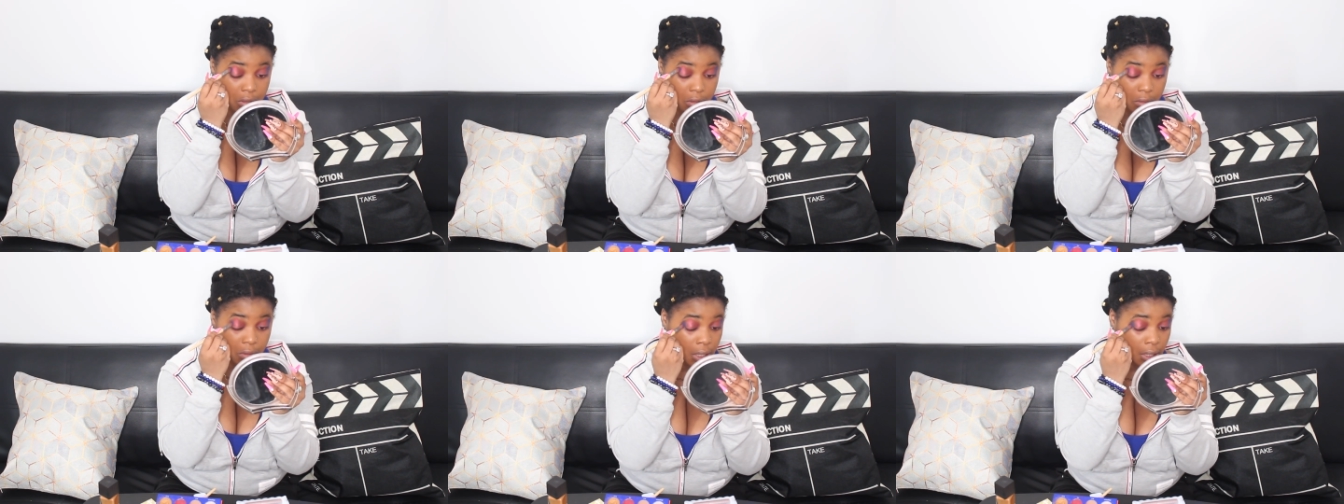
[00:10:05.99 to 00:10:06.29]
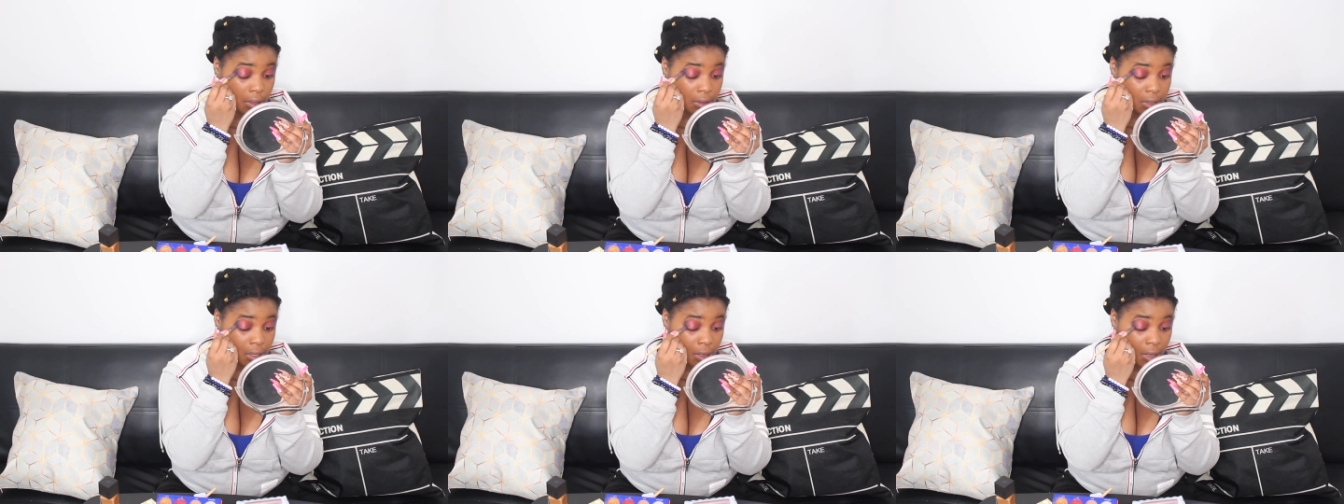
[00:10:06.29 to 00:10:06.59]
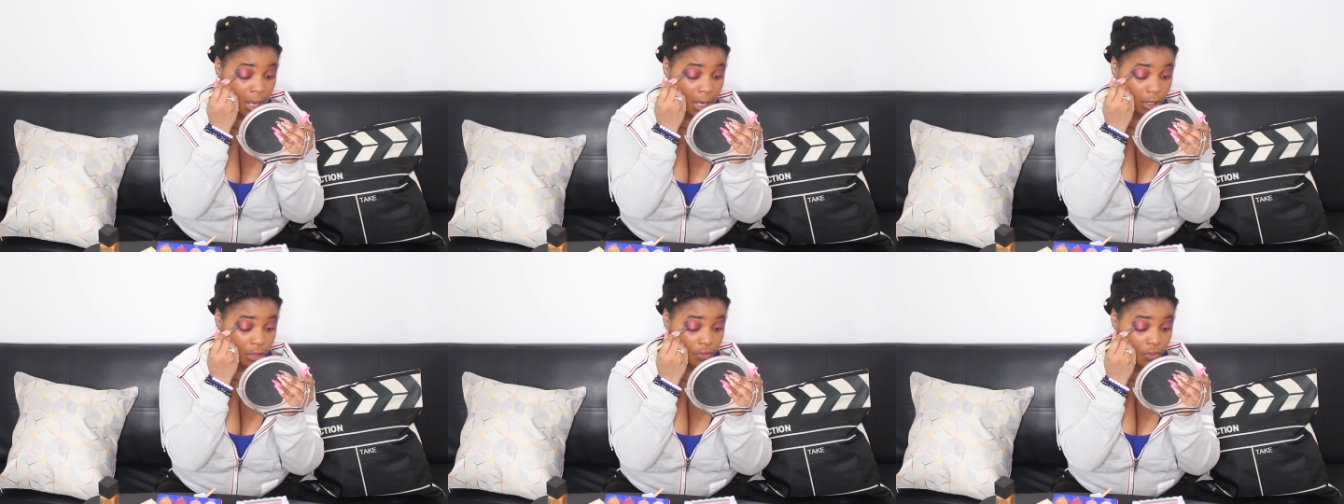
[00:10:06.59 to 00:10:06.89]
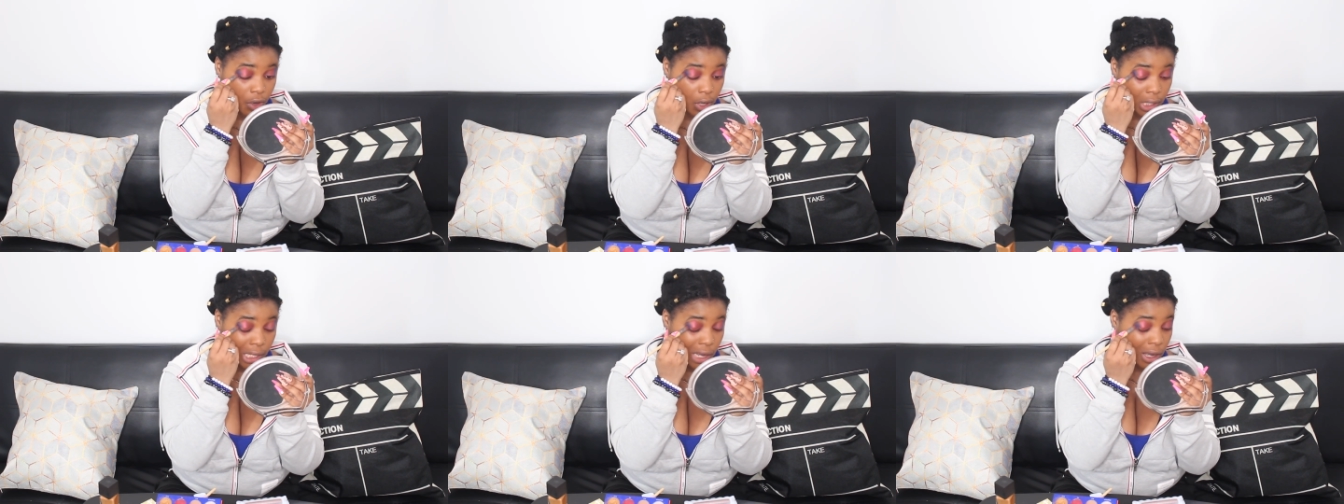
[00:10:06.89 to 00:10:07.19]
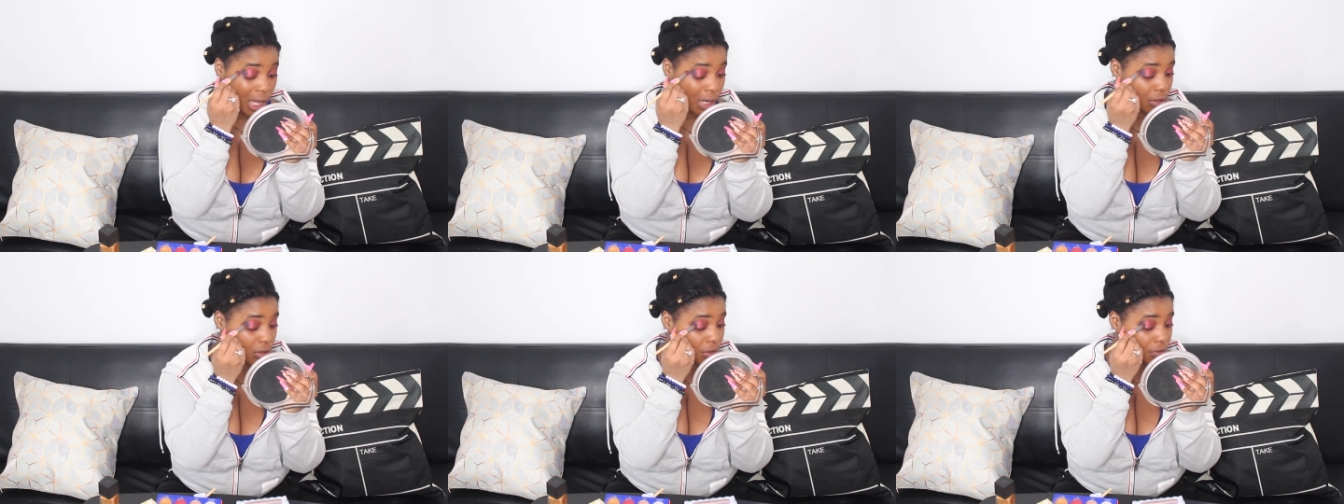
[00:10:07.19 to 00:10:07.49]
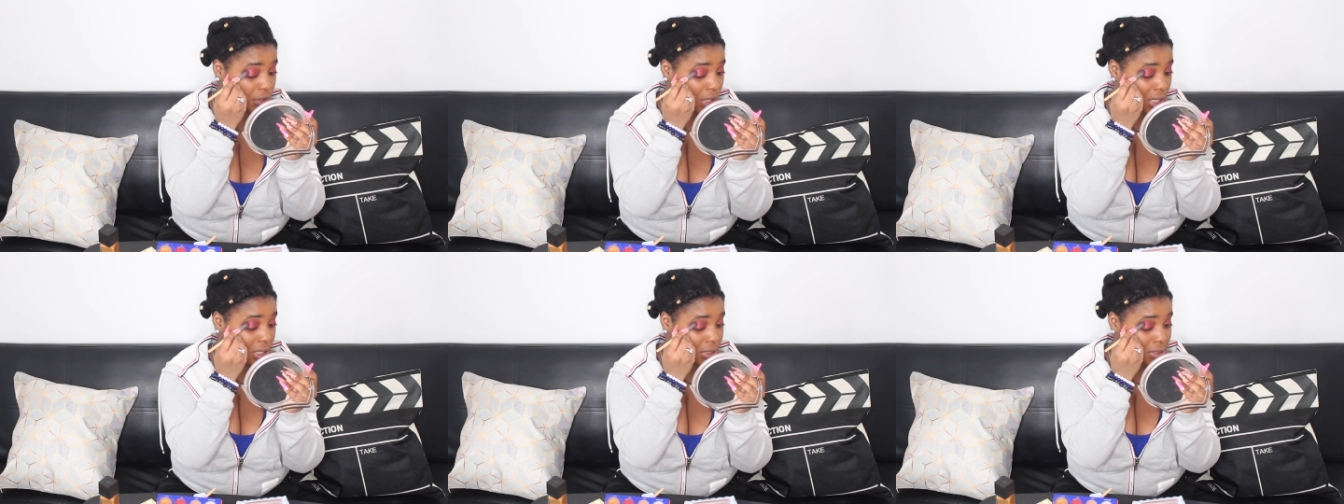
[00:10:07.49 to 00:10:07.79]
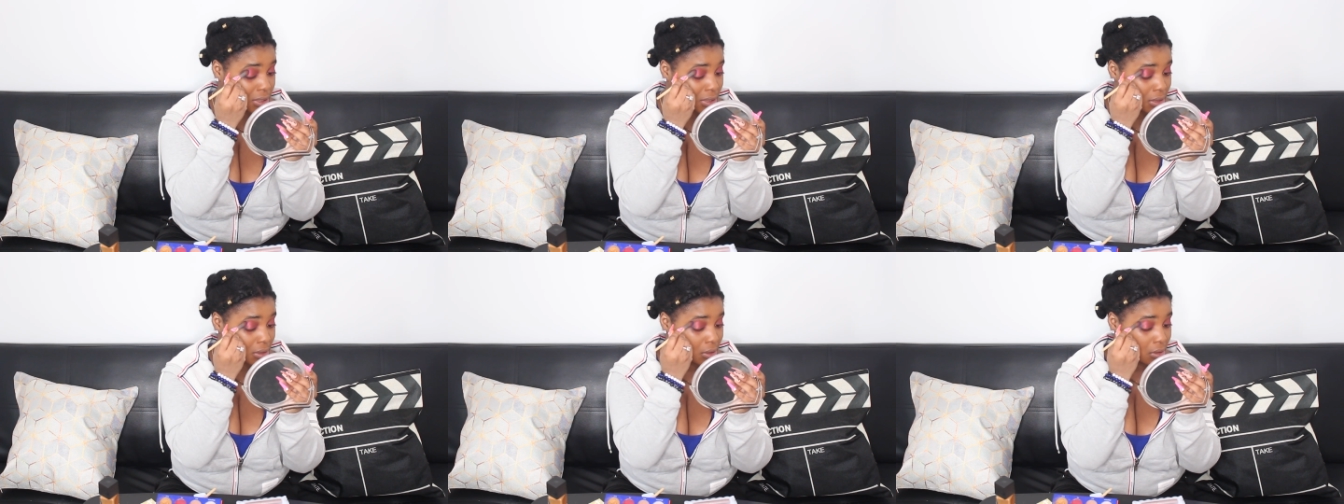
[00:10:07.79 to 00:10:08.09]
yeah, there's a lot of fallout. I don't know if y'all
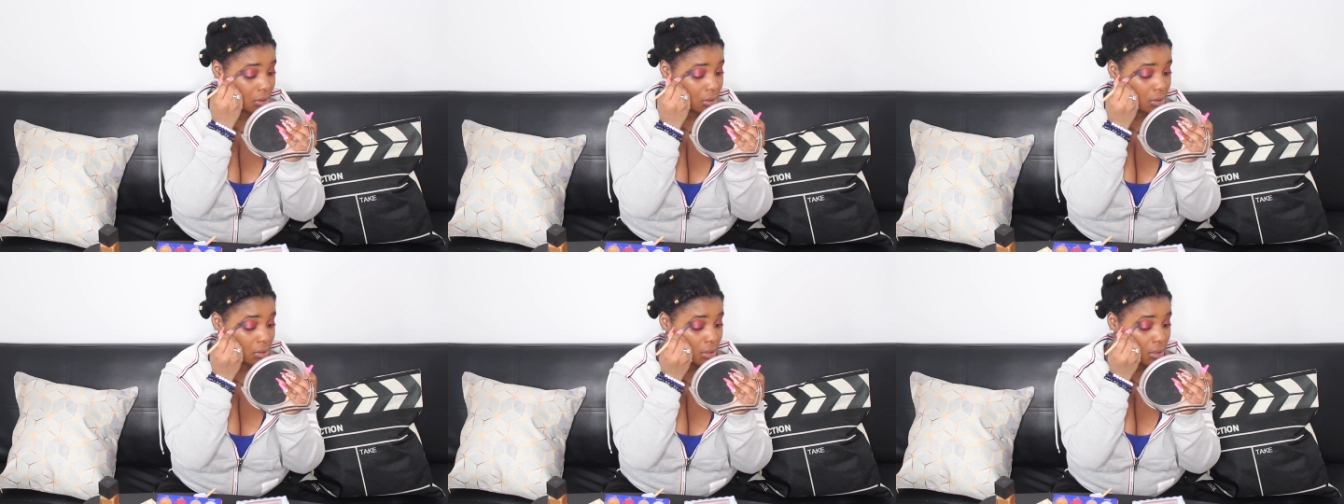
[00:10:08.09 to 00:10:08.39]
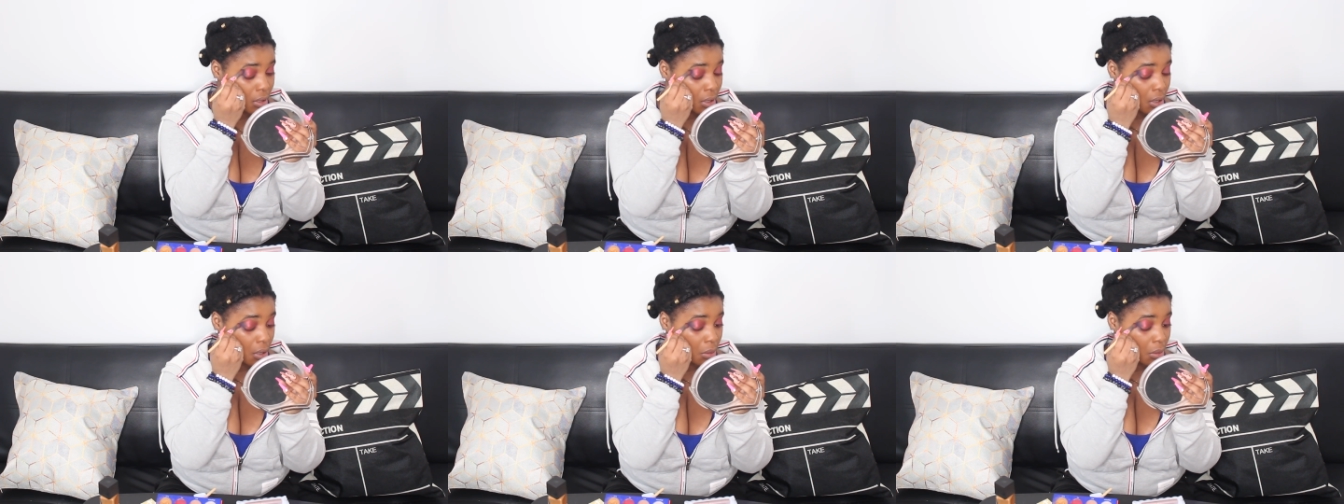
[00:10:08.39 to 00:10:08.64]
can see it,